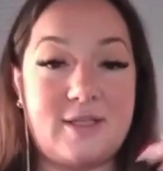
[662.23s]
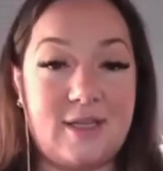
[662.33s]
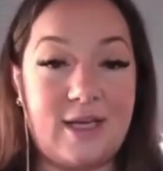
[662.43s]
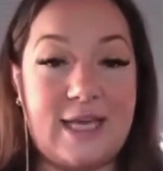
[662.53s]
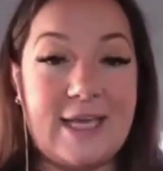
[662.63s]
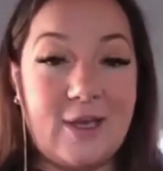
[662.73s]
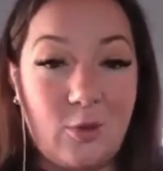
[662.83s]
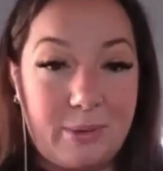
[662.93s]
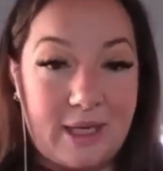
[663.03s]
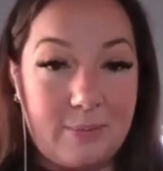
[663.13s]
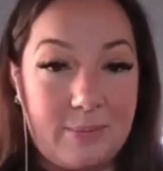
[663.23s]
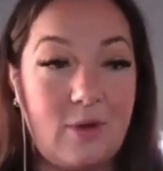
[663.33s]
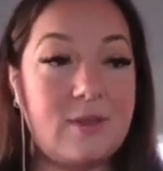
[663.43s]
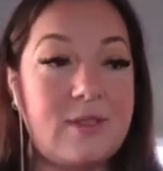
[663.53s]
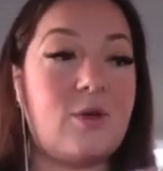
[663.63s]
is to heal
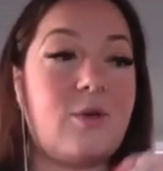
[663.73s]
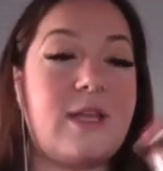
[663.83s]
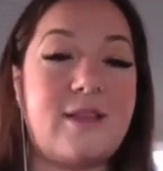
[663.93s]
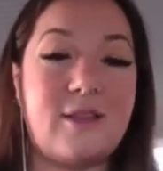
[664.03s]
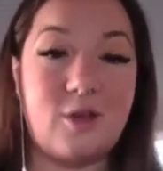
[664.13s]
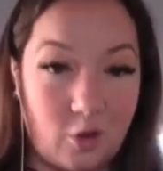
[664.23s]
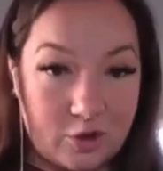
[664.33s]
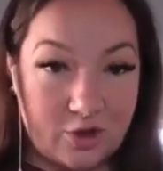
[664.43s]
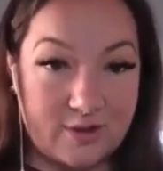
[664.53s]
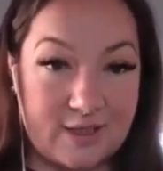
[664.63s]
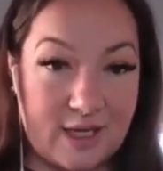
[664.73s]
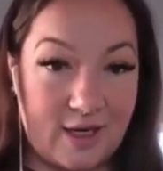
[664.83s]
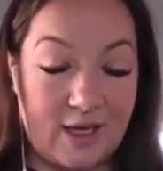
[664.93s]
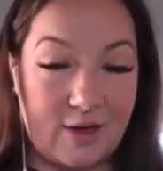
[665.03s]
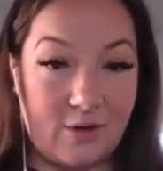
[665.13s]
people so that the cultures
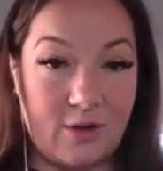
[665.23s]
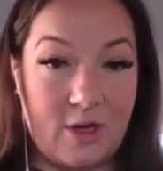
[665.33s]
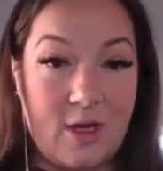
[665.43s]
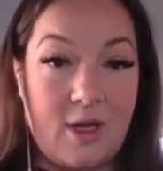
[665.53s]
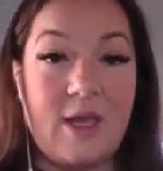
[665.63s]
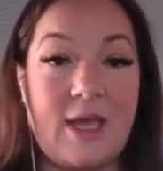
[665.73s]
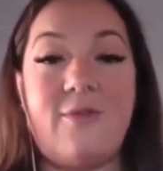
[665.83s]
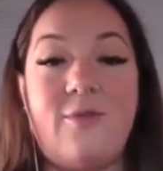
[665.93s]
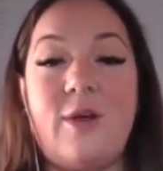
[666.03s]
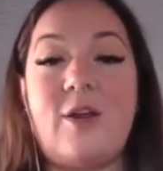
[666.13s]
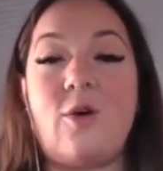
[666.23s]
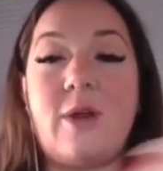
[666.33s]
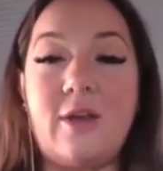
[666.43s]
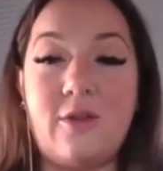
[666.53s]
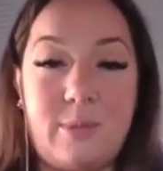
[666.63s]
can heal. If we don't
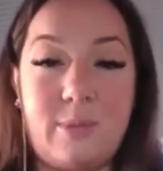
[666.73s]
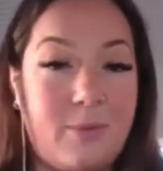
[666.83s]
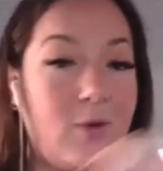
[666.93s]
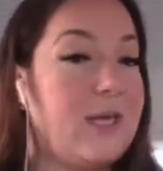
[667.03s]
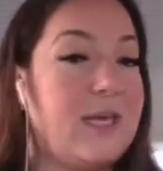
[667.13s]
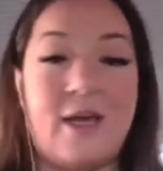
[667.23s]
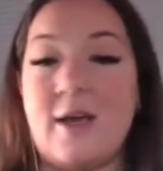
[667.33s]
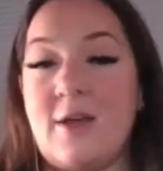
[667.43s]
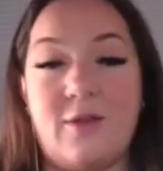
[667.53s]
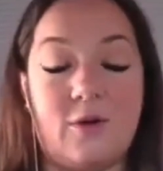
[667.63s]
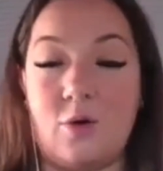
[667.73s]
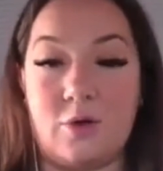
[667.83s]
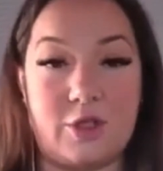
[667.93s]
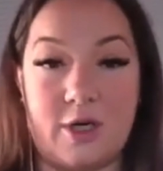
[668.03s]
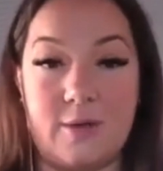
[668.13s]
heal the people, we can't heal the
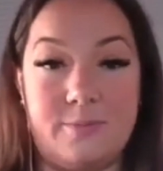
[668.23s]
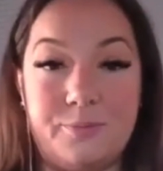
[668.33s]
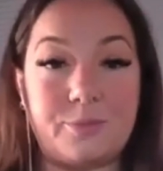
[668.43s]
culture.